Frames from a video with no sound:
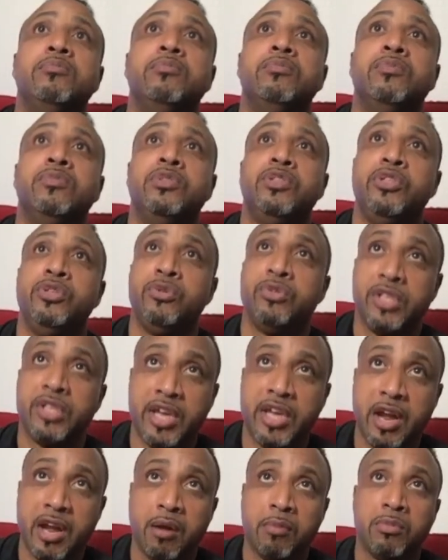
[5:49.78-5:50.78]
use a
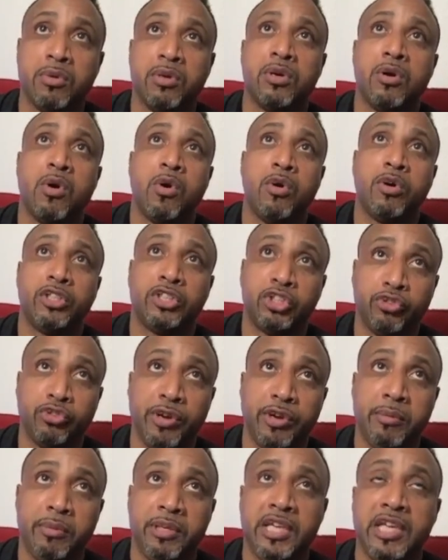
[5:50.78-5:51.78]
camera, or a stream
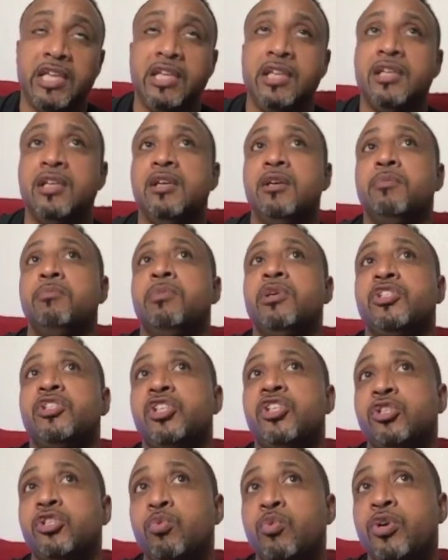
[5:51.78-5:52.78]
key. But
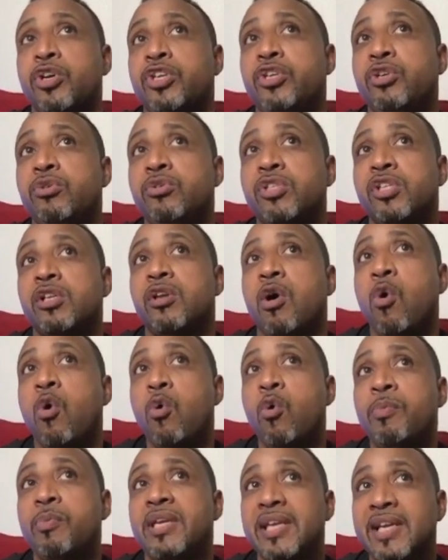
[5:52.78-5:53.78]
since we're using
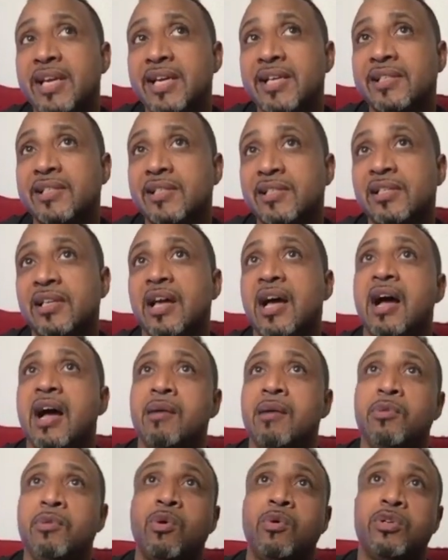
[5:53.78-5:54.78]
OBS, I'm
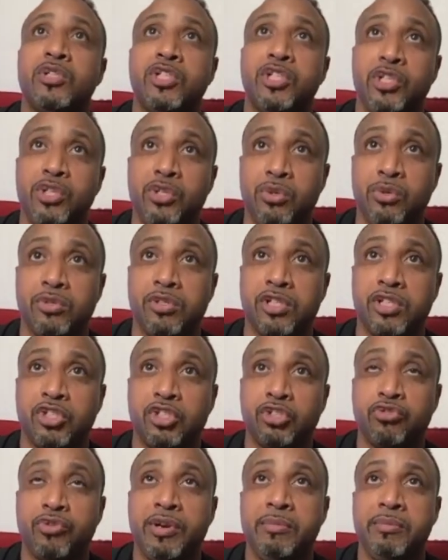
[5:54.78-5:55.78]
going to use a
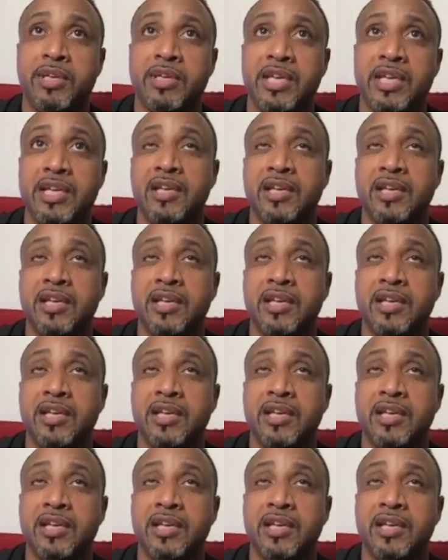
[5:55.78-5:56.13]
stream key.